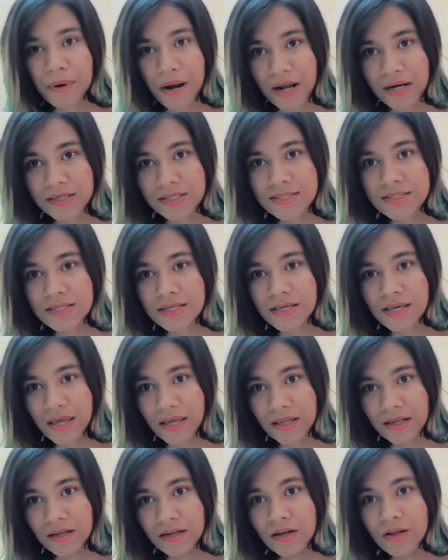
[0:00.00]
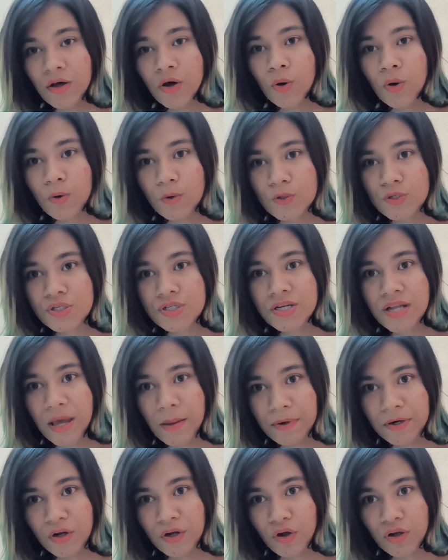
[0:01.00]
practicing in Ocean
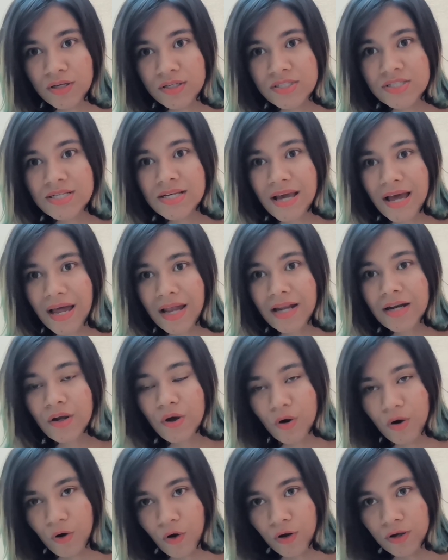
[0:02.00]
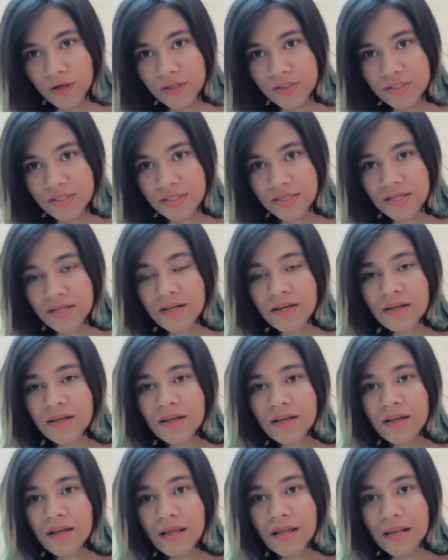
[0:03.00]
Hematology and Oncology,
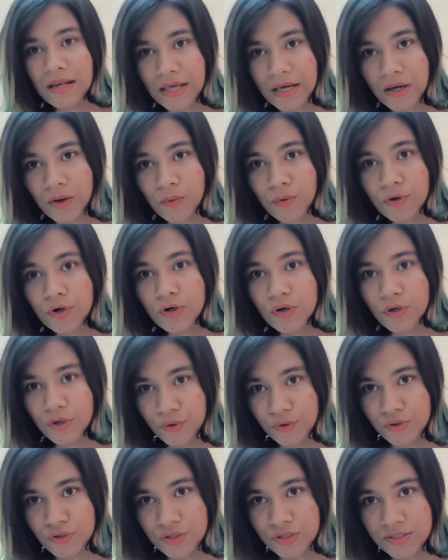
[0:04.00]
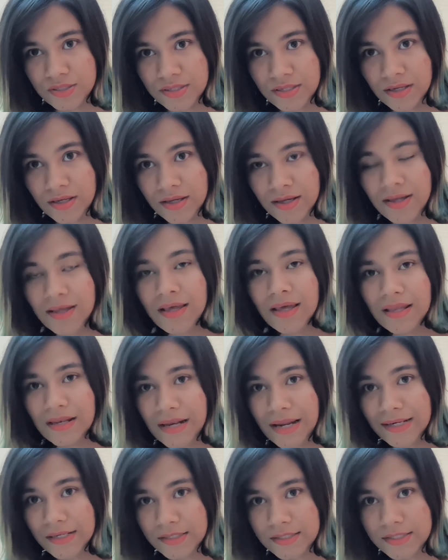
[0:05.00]
Lakewood, New Jersey.
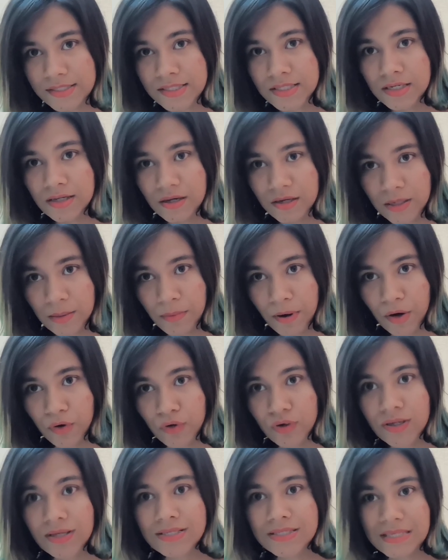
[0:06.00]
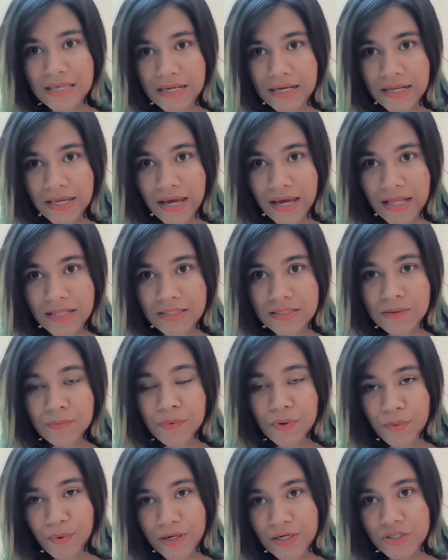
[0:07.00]
Let us learn about skin cancer
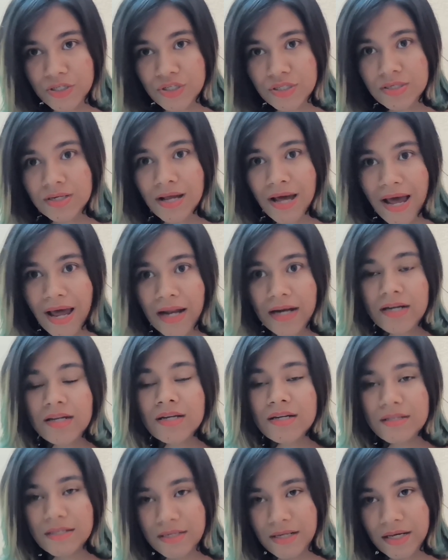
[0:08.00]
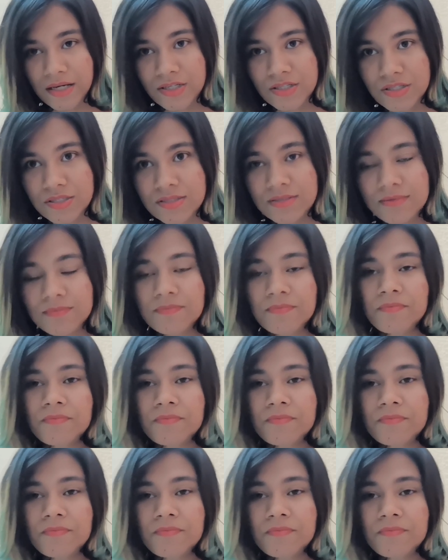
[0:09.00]
prevention and detection.